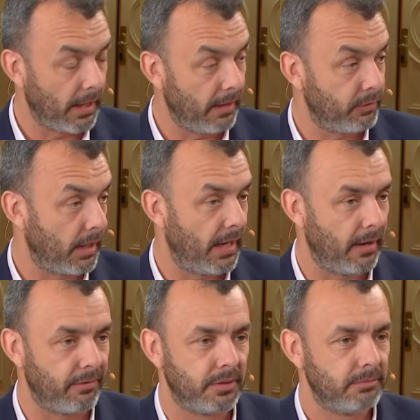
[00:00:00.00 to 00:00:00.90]
have to
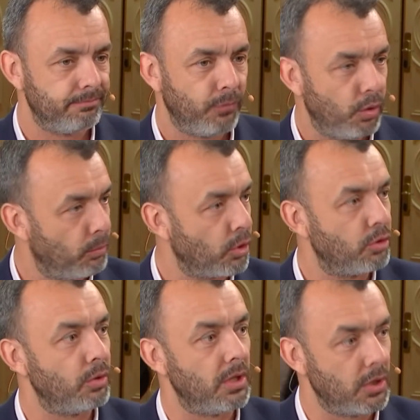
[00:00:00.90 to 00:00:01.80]
have the more
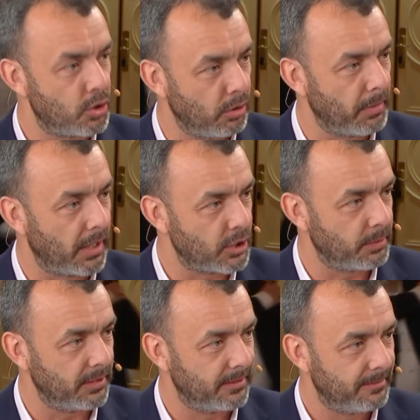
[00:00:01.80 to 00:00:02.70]
traditional
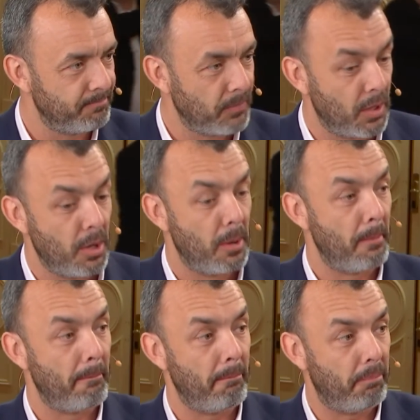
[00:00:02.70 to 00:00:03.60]
management,
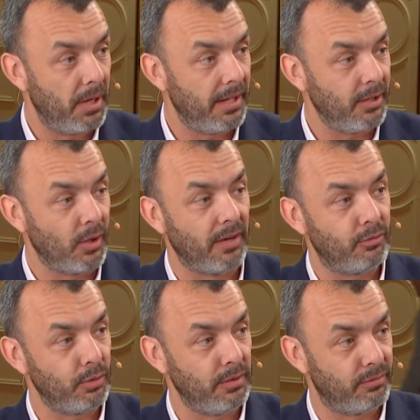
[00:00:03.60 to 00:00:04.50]
but you have
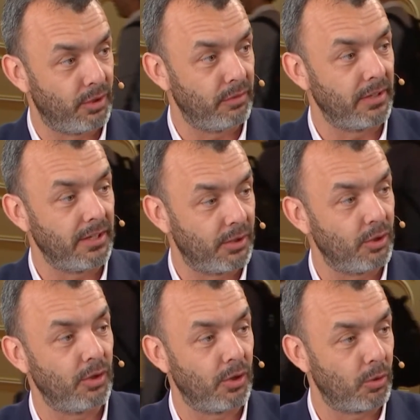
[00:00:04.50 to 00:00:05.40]
to evolve it on
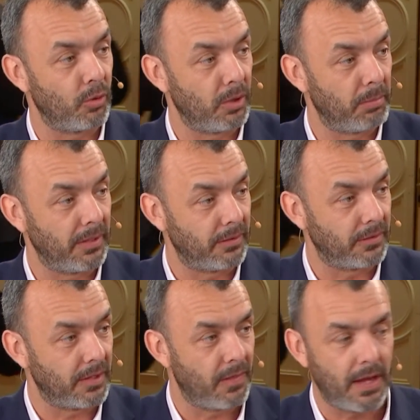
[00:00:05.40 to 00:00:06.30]
an ongoing
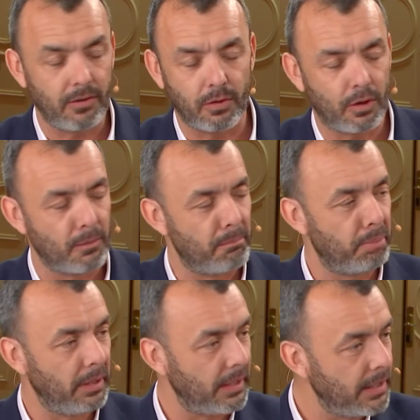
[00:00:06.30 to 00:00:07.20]
basis. And that is a
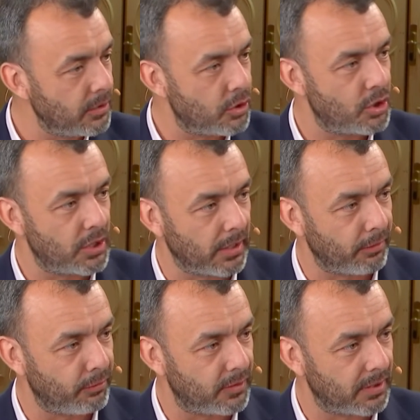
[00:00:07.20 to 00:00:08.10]
complete
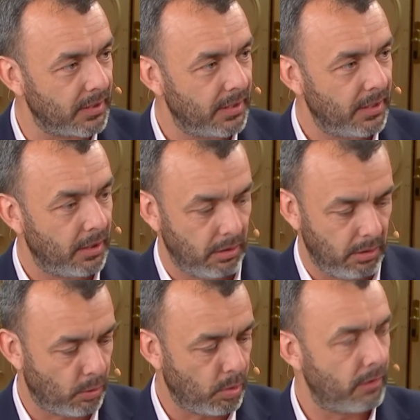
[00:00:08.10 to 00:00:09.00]
shift.
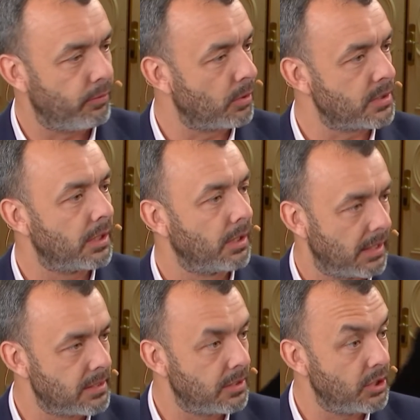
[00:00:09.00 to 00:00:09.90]
Your workforce
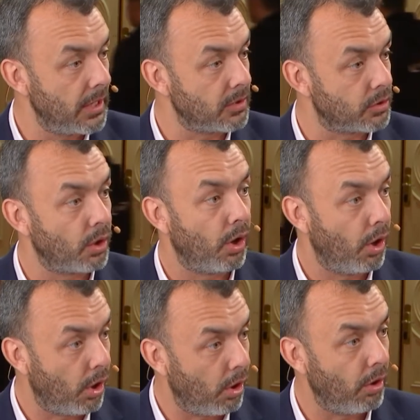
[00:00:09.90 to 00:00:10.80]
has to change
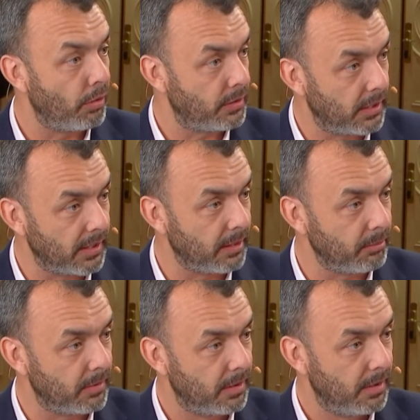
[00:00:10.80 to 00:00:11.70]
all the time.